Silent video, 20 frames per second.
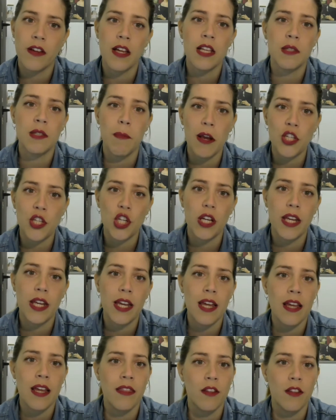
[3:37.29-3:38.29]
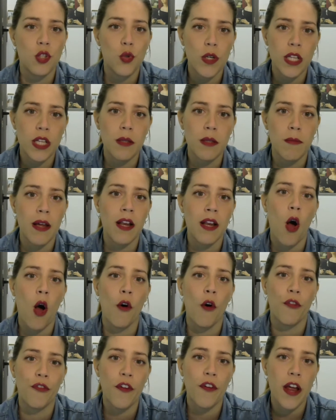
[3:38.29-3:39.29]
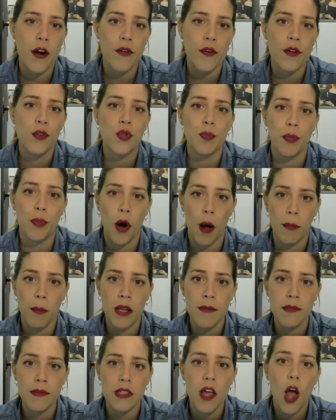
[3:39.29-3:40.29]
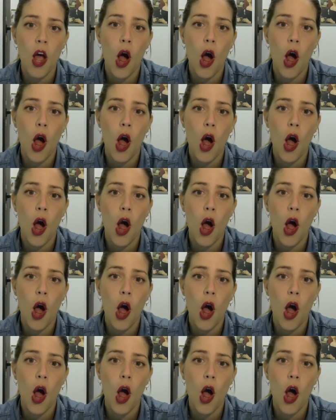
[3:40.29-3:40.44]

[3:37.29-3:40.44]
especially in the treatment of various problems